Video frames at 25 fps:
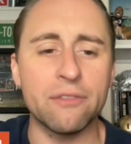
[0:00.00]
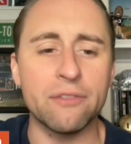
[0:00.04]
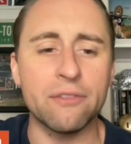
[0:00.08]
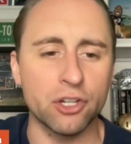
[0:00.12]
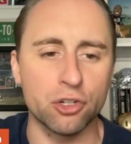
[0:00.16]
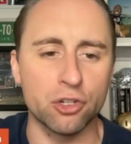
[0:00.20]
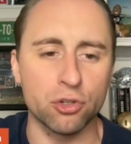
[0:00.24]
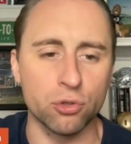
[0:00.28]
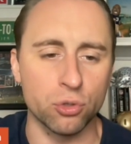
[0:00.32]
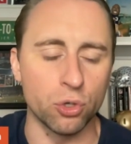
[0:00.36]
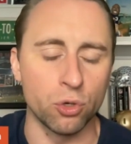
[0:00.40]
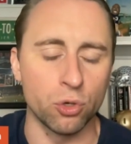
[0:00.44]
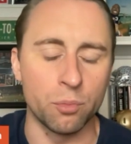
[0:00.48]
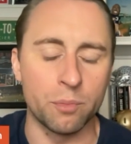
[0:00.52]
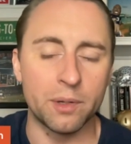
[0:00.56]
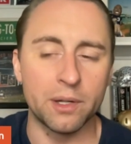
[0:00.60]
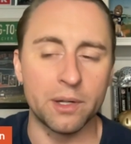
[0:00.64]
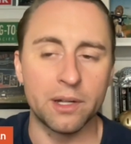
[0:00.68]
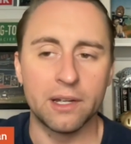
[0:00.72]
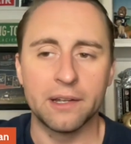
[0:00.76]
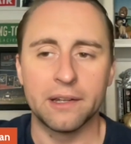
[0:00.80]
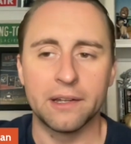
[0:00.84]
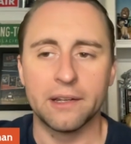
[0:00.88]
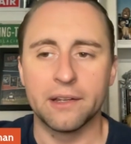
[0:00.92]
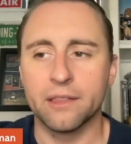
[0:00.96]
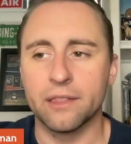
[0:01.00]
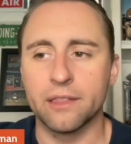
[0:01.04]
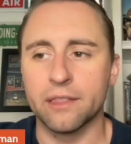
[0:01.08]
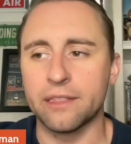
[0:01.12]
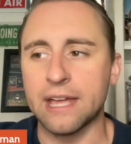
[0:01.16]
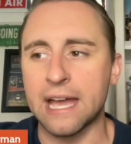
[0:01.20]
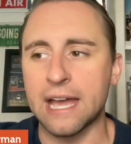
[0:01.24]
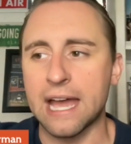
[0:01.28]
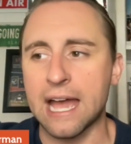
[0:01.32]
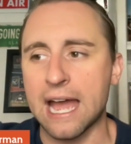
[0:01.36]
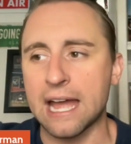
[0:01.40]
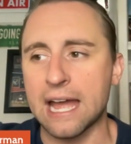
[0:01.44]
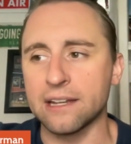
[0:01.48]
group
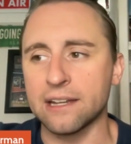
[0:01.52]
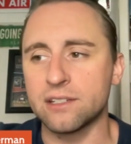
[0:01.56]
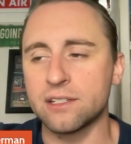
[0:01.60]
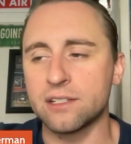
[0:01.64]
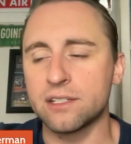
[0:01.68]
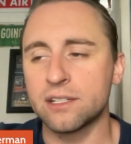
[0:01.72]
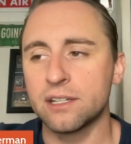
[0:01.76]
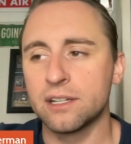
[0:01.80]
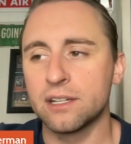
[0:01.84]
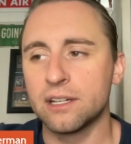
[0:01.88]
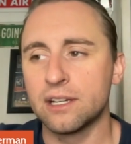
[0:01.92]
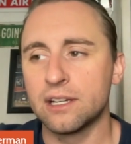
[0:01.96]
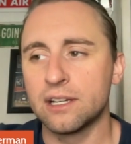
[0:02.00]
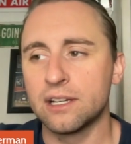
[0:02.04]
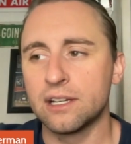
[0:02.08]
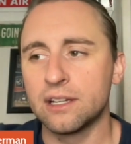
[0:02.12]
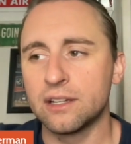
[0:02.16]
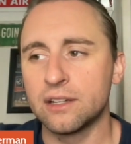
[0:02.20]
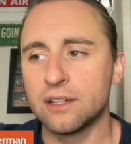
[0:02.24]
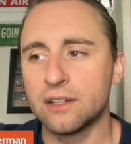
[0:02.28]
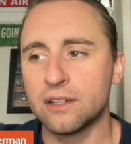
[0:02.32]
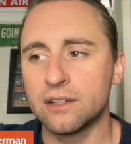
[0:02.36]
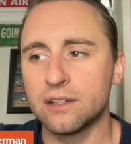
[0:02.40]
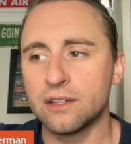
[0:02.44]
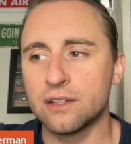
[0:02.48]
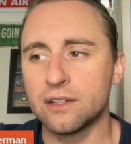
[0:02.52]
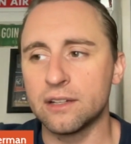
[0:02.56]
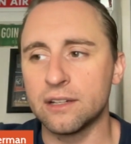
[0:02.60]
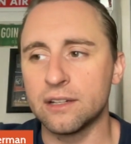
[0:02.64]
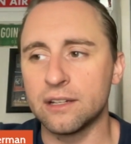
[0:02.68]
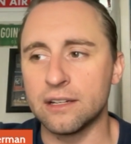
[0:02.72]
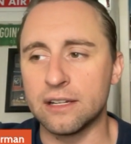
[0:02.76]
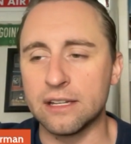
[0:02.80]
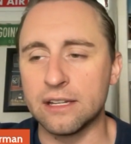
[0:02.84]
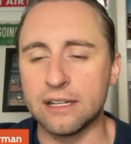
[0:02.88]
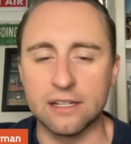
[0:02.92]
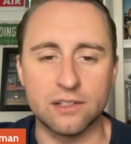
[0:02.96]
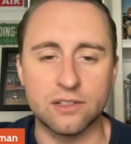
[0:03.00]
that
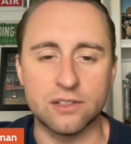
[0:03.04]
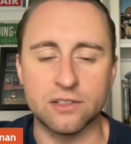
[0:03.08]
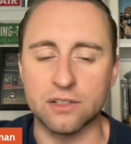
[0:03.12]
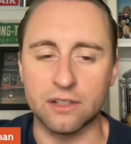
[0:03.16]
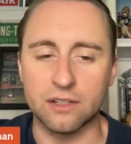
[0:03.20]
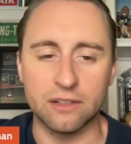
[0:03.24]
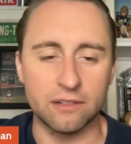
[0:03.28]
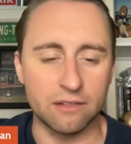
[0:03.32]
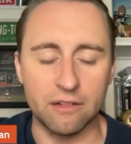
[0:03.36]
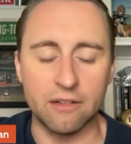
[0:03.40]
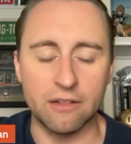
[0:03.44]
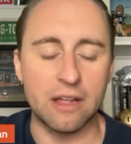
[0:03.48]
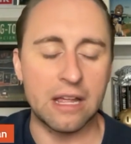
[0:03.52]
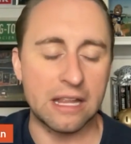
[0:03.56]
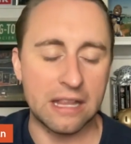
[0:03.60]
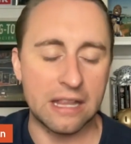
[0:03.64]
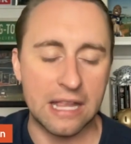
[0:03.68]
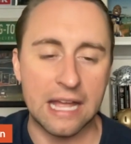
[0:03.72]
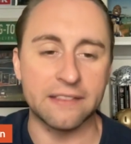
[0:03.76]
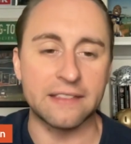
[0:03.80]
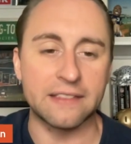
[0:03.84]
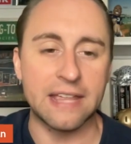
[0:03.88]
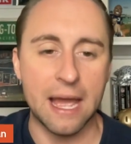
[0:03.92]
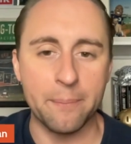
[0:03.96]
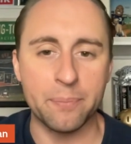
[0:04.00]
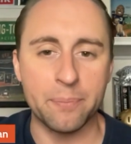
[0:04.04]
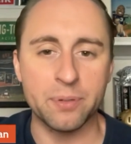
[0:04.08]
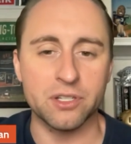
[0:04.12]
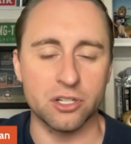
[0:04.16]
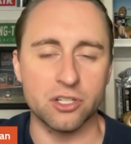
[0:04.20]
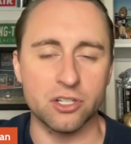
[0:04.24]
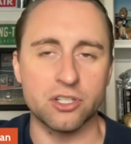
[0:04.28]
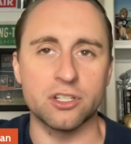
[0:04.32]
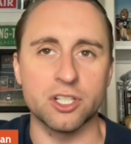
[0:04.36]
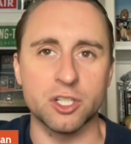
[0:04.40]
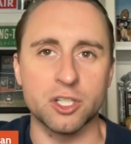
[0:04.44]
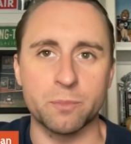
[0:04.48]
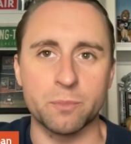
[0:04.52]
is at that
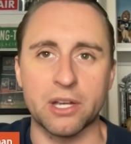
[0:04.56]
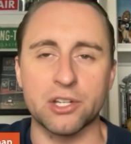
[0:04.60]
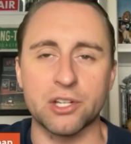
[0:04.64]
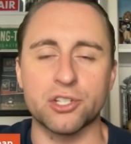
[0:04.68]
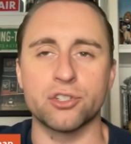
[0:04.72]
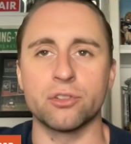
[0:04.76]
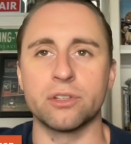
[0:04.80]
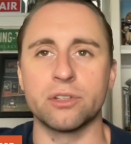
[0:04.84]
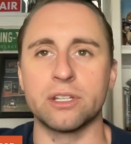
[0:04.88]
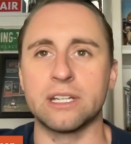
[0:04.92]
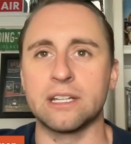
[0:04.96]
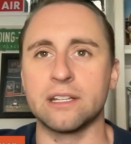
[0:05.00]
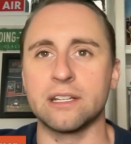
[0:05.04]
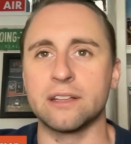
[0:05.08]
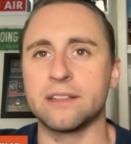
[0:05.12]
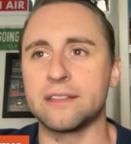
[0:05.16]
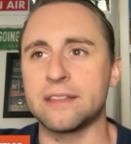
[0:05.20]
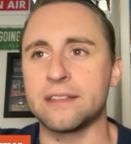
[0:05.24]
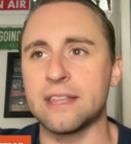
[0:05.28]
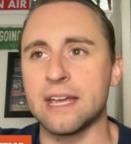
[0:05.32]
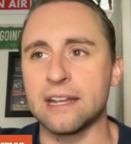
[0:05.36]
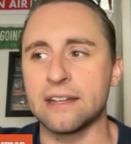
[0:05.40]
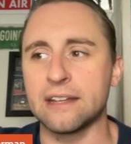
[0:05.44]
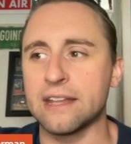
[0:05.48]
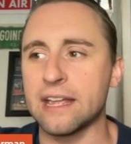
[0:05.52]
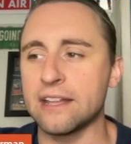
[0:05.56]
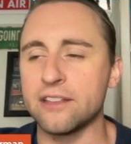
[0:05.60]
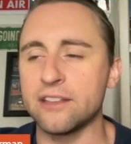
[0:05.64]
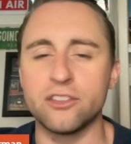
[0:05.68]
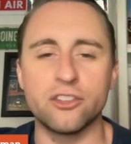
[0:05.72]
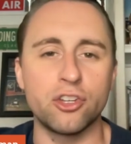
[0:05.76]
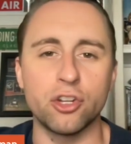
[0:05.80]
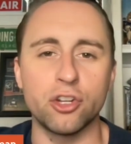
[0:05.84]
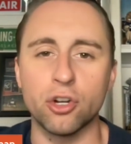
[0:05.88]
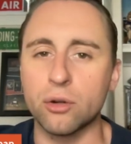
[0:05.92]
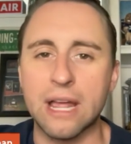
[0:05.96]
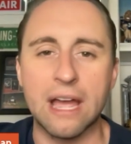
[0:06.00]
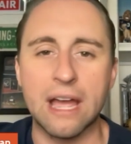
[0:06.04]
position, especially that
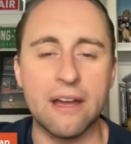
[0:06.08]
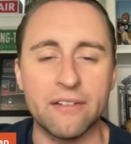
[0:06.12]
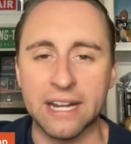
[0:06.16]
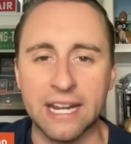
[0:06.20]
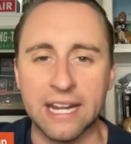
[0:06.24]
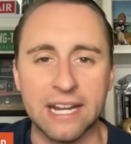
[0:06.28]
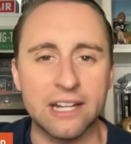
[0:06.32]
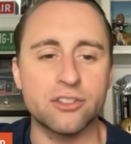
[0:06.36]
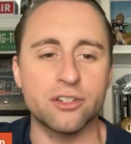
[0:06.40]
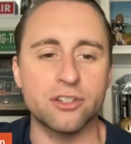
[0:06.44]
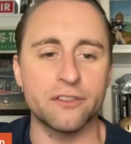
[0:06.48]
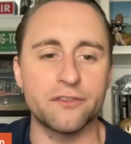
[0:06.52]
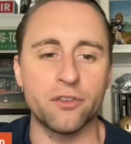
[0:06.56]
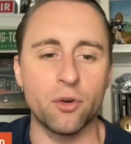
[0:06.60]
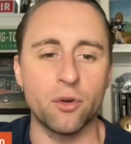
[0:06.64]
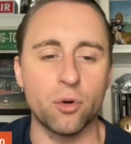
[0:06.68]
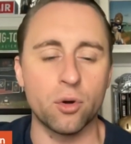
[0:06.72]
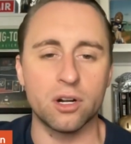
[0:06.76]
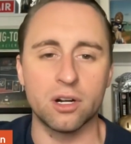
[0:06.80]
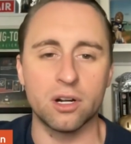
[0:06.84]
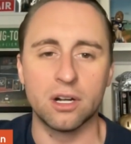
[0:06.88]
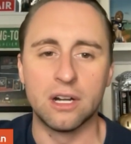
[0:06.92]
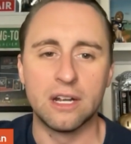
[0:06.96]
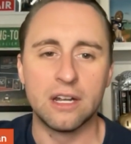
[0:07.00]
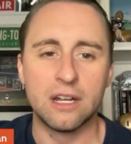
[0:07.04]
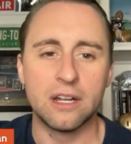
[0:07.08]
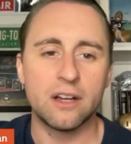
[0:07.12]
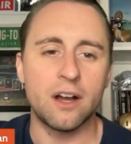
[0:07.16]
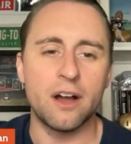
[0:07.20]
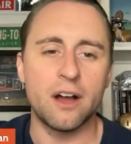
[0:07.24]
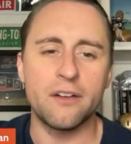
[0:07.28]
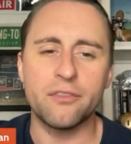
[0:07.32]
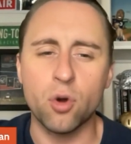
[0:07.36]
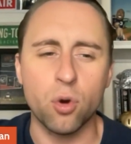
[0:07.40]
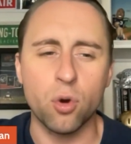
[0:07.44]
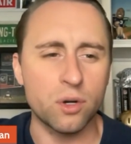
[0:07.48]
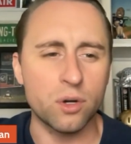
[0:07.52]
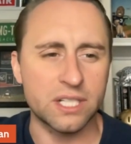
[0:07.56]
you don't have an answer for,
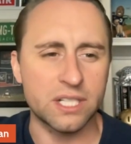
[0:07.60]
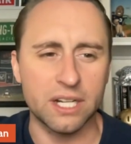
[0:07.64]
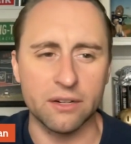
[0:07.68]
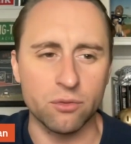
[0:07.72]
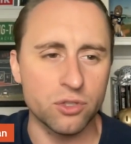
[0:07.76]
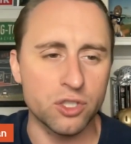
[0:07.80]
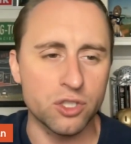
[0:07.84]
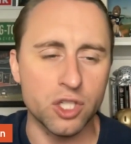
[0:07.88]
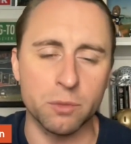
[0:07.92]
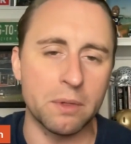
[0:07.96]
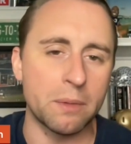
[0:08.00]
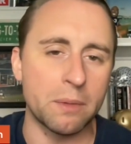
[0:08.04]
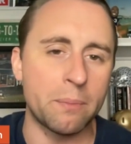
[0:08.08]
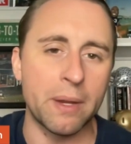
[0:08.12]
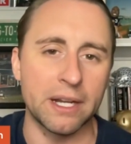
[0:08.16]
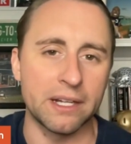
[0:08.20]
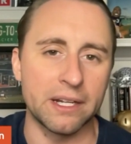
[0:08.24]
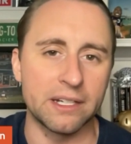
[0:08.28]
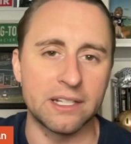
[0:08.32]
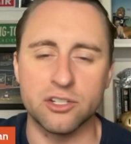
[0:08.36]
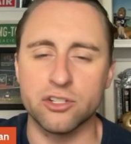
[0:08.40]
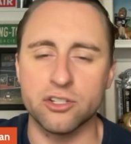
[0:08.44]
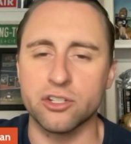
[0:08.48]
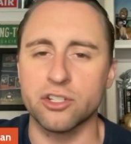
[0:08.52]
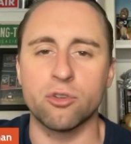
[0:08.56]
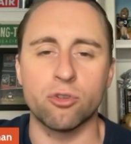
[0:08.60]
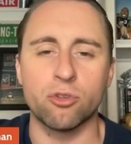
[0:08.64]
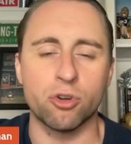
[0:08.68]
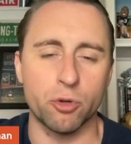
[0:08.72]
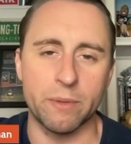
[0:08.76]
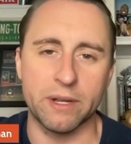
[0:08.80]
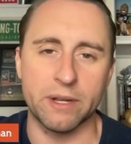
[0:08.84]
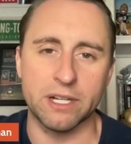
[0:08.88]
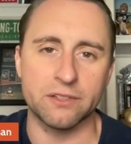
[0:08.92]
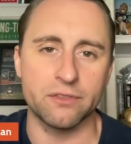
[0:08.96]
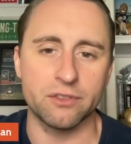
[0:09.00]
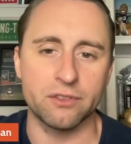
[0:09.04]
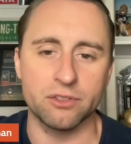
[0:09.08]
of course everyone's going to be paying attention to the
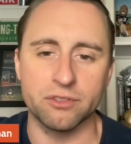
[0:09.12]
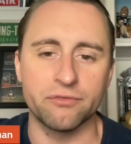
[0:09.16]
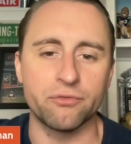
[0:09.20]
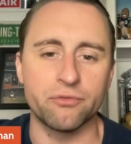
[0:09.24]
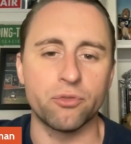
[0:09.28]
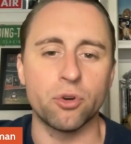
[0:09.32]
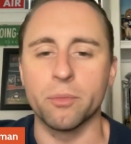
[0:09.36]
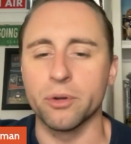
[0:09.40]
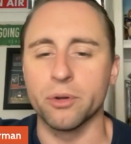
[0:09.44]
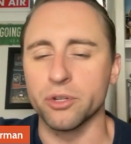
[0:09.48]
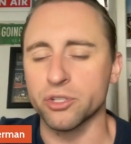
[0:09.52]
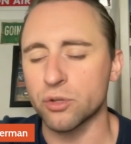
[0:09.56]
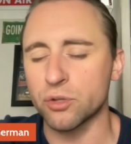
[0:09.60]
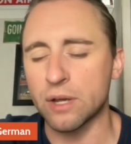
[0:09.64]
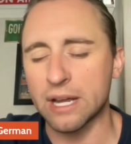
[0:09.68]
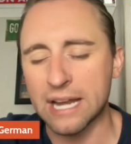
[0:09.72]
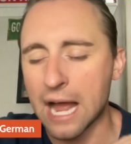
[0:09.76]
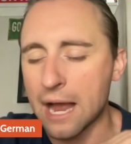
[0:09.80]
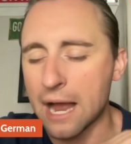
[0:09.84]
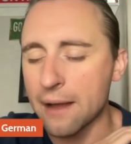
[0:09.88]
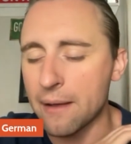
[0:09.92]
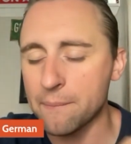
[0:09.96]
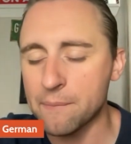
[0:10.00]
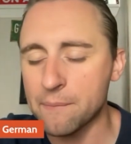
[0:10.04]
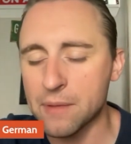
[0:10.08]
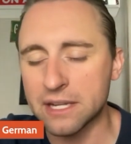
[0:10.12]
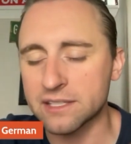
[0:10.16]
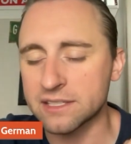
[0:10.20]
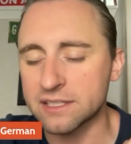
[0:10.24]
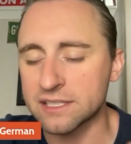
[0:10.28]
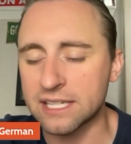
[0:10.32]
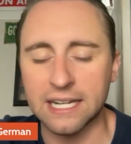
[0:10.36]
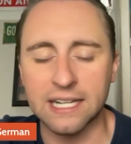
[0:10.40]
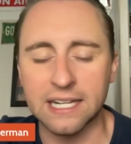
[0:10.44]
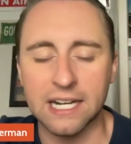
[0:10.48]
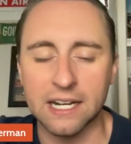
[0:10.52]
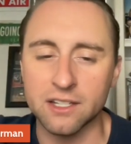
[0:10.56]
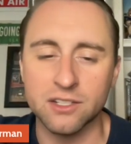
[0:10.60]
quarterbacks first and foremost. So I'm not
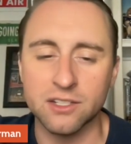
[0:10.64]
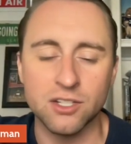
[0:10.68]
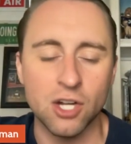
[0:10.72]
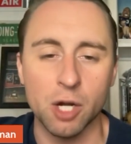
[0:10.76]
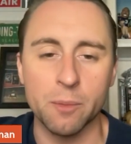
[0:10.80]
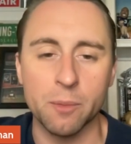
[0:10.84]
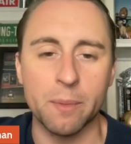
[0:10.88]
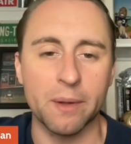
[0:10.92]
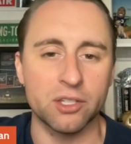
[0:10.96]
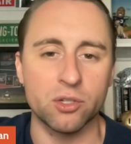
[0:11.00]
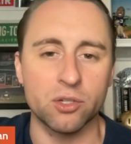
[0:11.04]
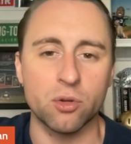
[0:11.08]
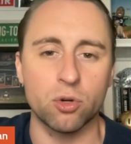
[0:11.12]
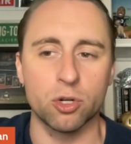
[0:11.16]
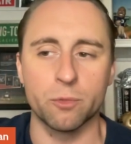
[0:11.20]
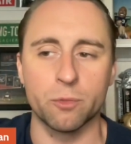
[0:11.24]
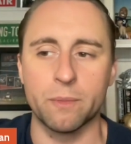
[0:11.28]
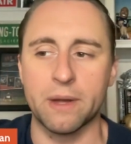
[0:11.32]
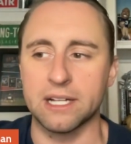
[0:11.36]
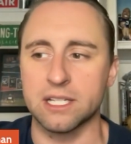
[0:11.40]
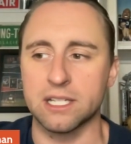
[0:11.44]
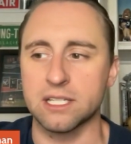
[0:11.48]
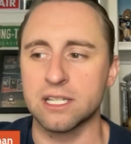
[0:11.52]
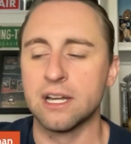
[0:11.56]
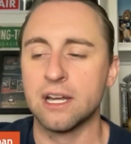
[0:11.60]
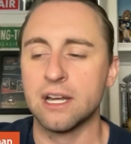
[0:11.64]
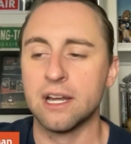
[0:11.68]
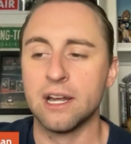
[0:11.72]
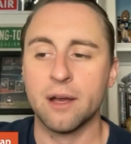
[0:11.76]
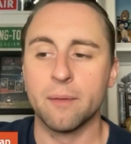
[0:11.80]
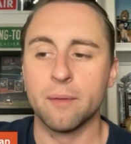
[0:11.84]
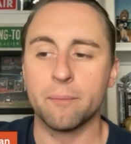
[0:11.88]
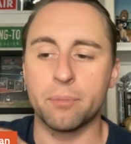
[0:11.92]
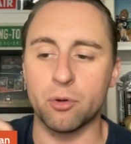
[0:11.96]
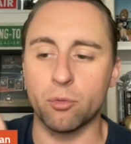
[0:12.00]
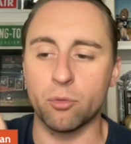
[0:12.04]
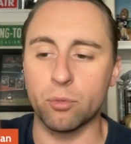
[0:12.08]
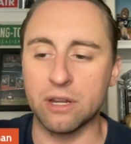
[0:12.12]
saying not to talk about the quarterbacks,
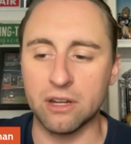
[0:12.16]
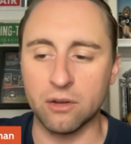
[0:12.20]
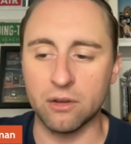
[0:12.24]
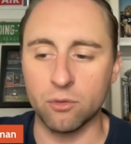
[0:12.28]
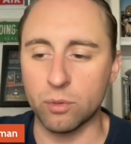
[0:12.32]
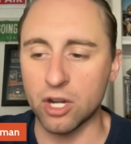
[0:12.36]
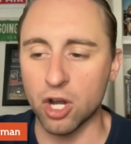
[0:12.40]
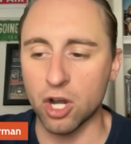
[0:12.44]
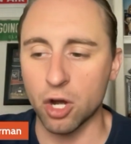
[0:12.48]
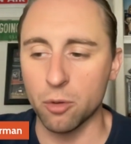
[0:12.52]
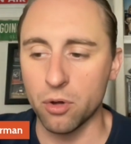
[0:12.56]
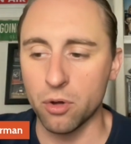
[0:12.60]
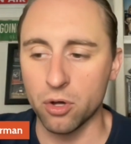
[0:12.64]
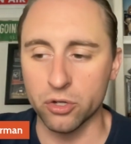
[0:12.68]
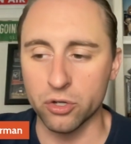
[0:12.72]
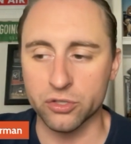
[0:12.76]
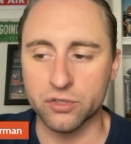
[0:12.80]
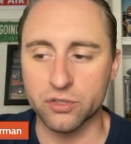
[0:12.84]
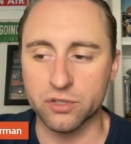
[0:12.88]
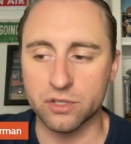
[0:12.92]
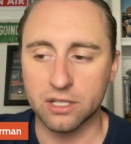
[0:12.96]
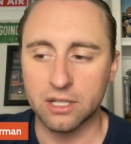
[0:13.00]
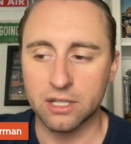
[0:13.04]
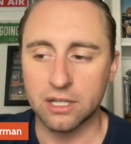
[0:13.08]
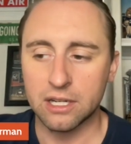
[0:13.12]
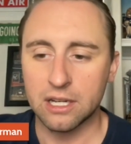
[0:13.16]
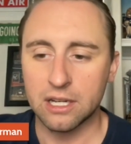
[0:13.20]
but we almost,